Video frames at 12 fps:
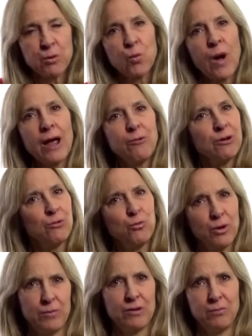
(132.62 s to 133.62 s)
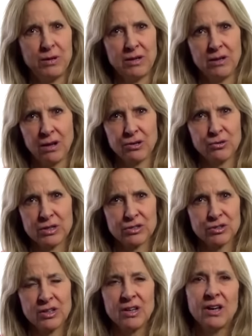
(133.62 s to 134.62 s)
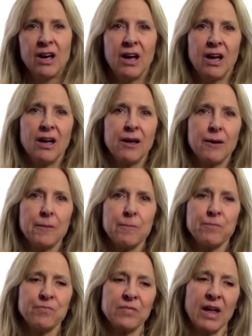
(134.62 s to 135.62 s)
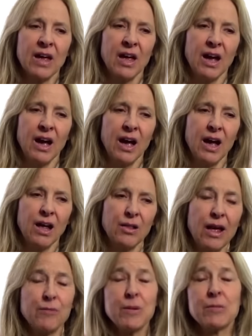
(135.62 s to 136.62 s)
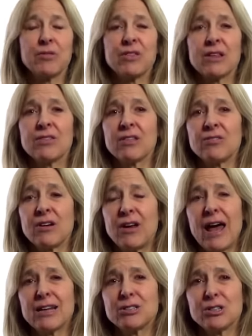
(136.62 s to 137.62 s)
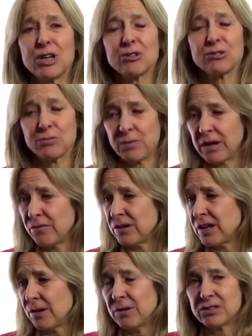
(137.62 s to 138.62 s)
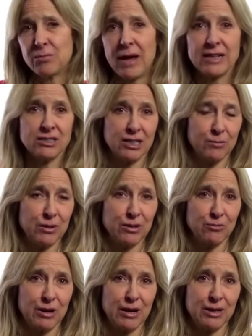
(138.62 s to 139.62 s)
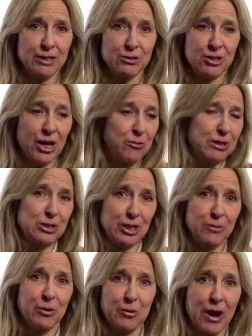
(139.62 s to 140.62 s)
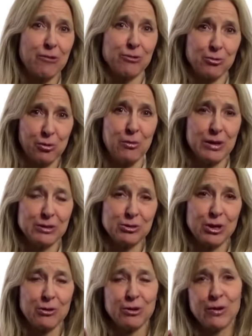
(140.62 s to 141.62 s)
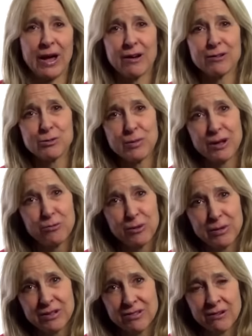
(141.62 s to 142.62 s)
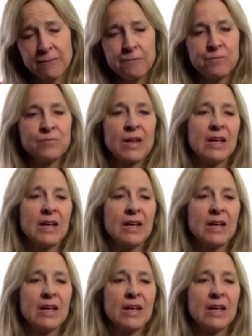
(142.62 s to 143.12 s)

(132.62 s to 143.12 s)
But why would a woman be adulterous? Um, uh, a lot of people think that they're not as adulterous, but every time there's a man sleeping around, he's generally sleeping around with a woman, so you got to explain women too.